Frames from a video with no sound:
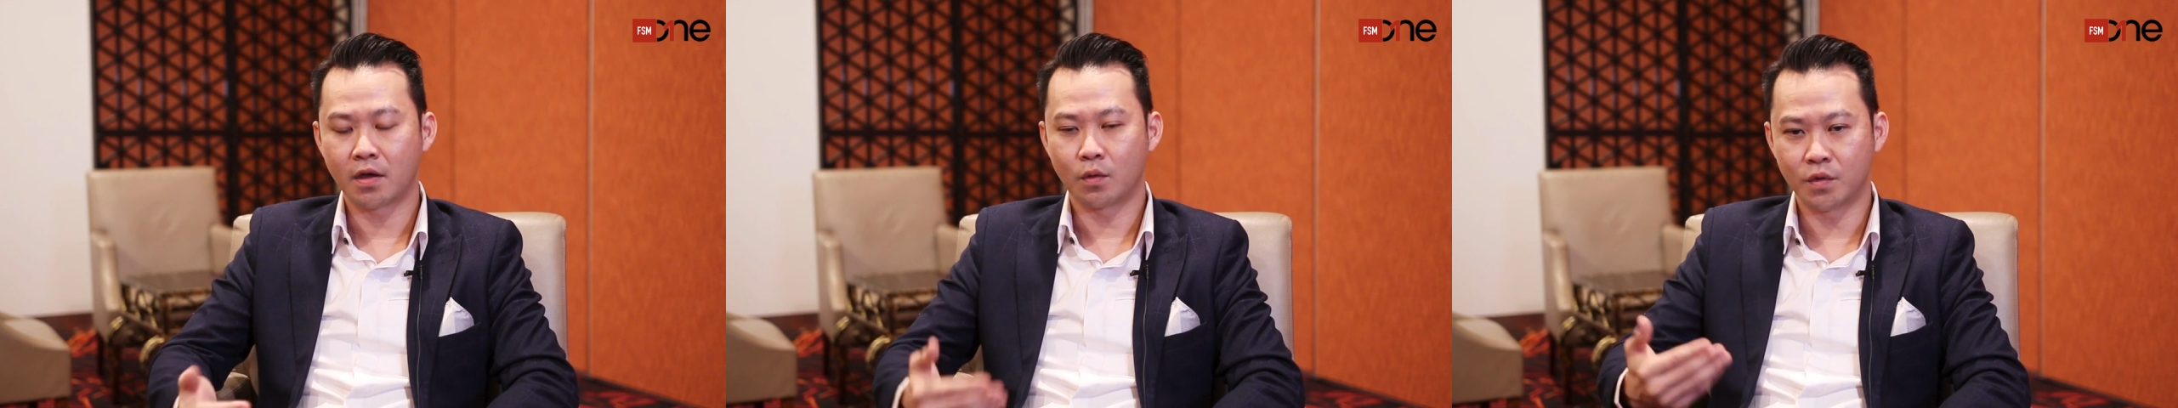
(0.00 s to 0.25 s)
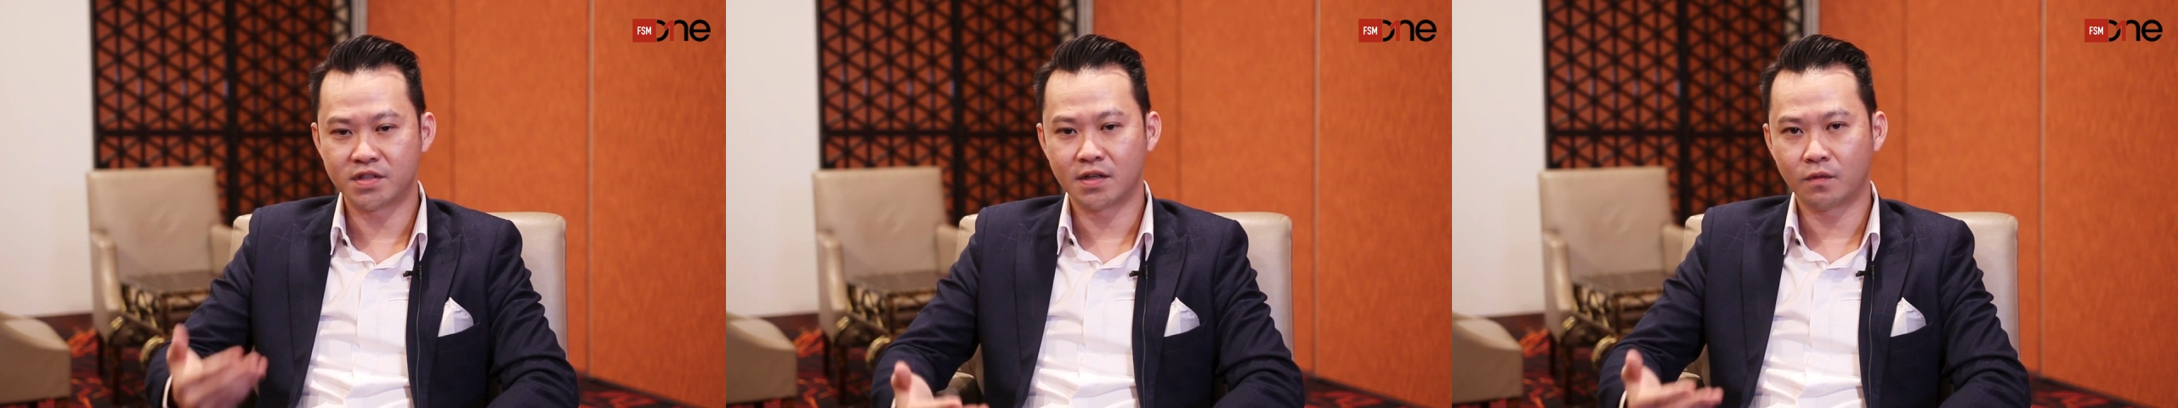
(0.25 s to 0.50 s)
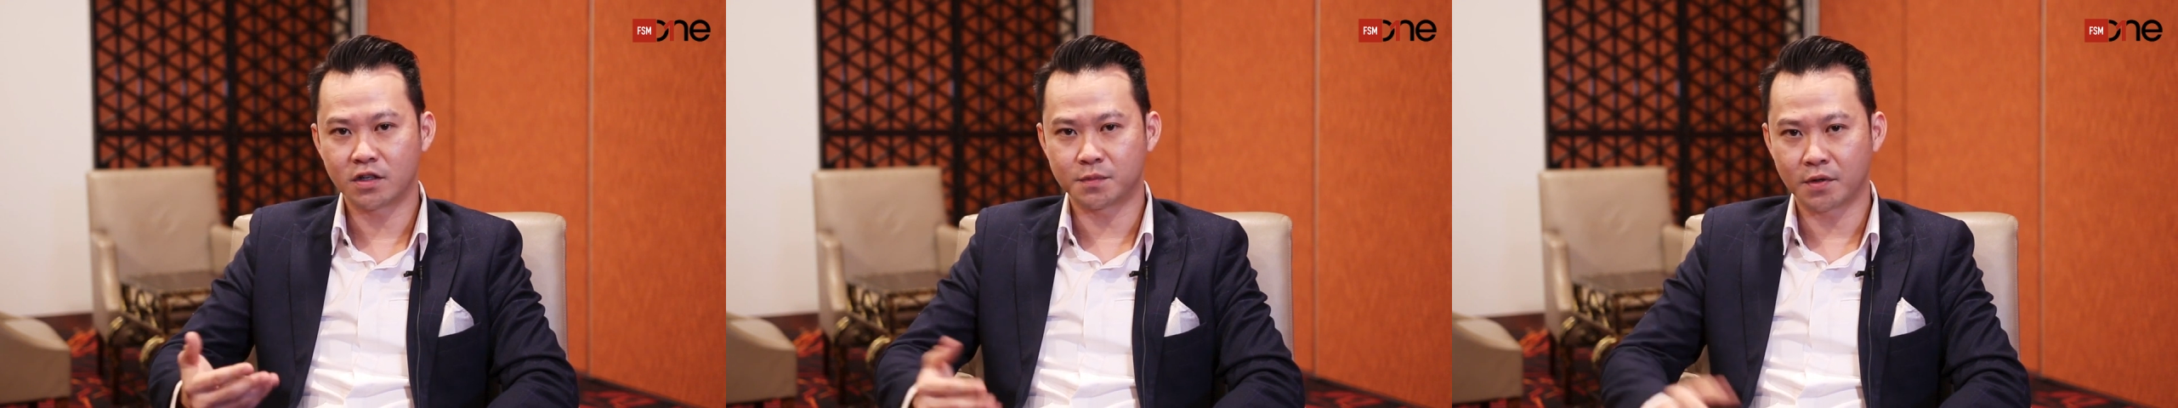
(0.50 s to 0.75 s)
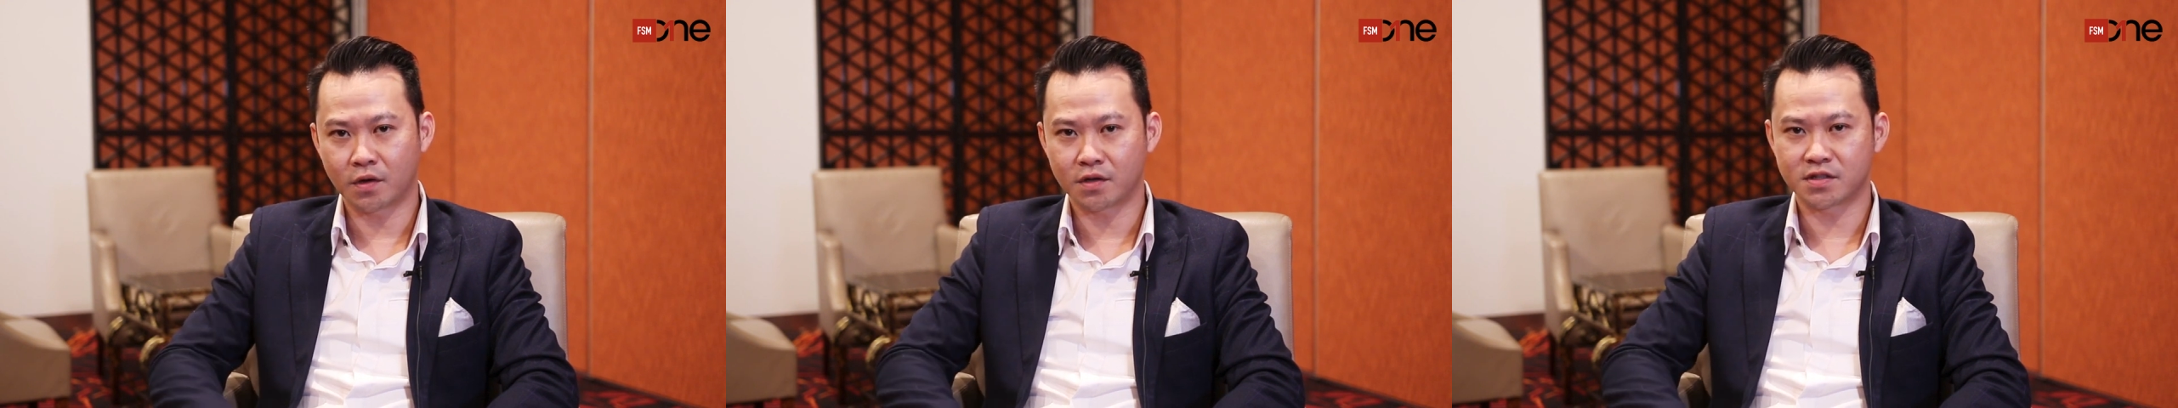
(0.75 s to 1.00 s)
Reason why is
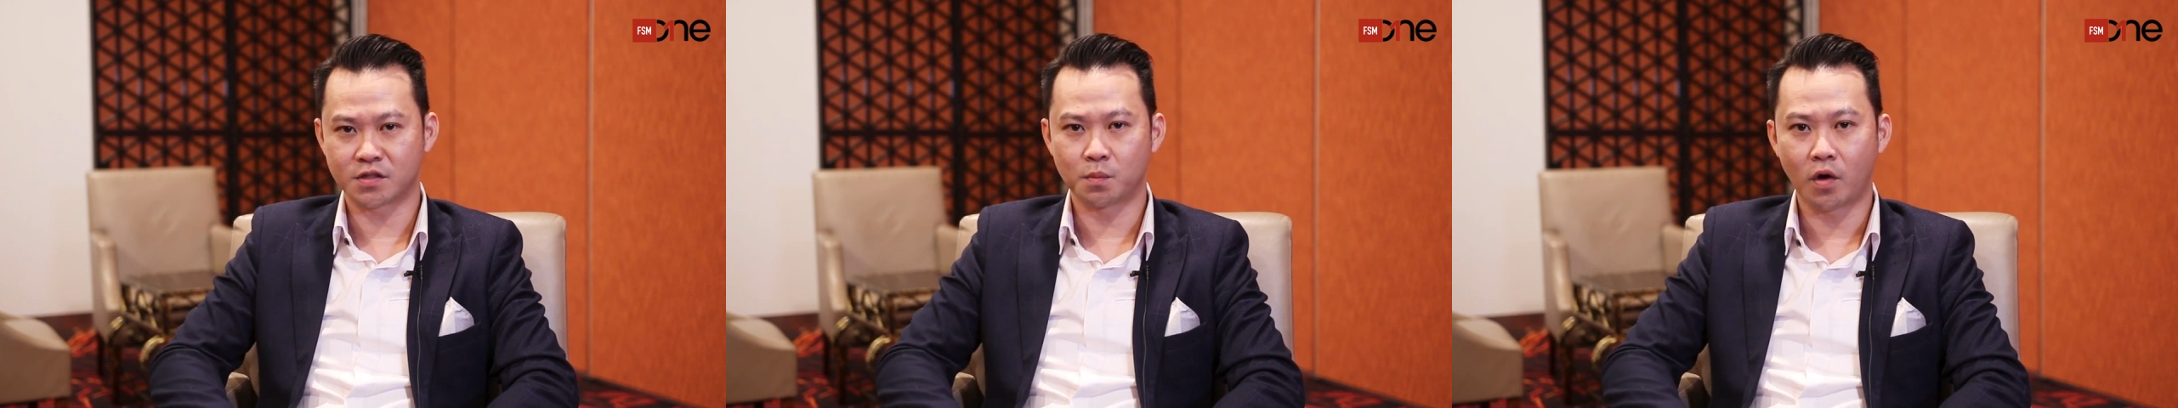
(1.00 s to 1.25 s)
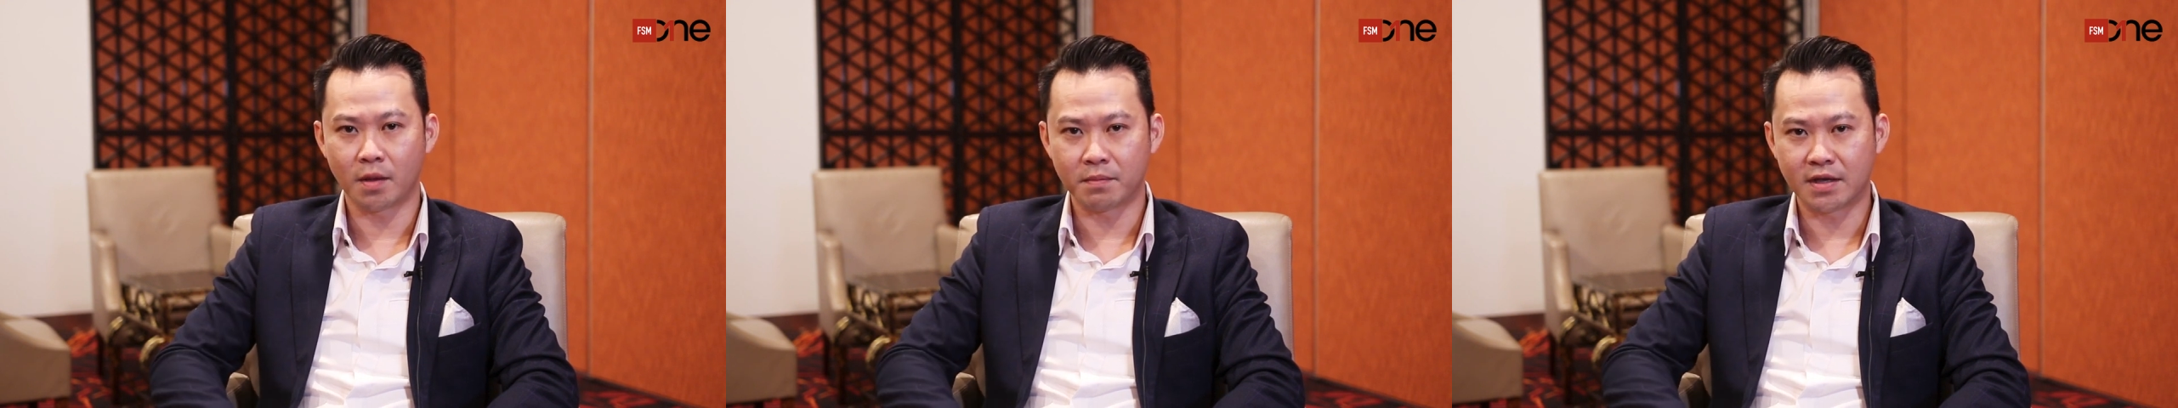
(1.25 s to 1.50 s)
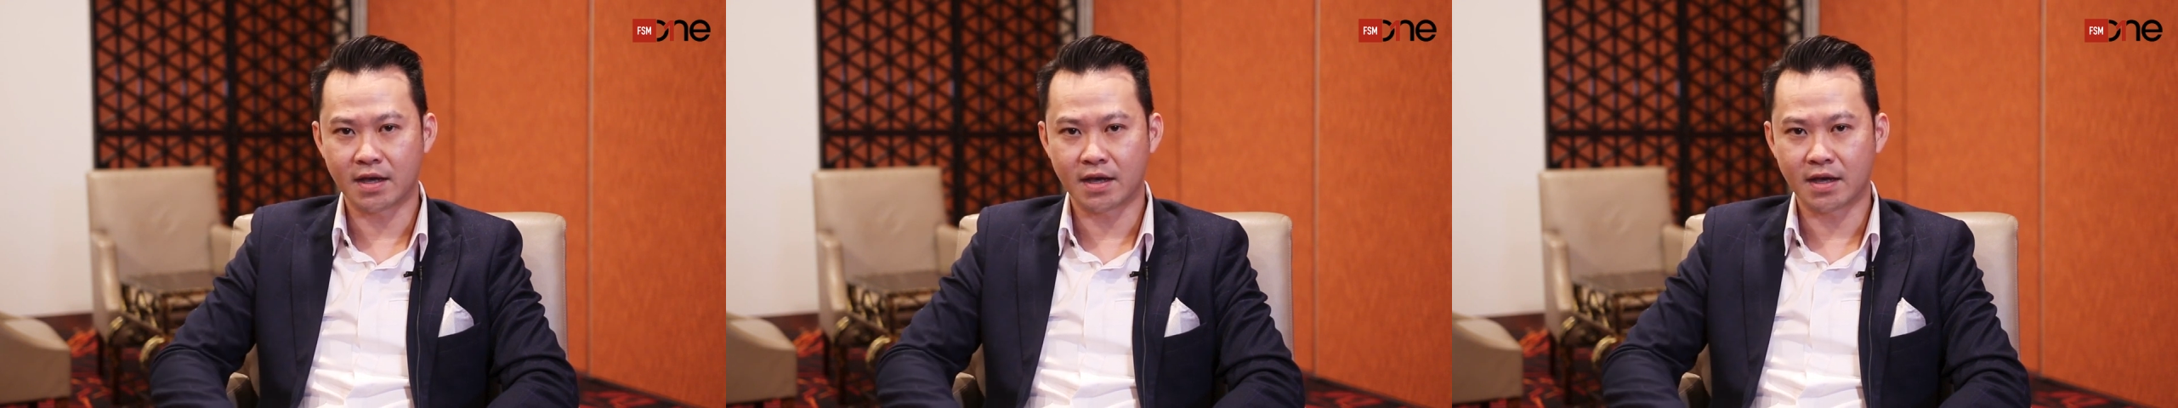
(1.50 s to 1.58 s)
because the small and mid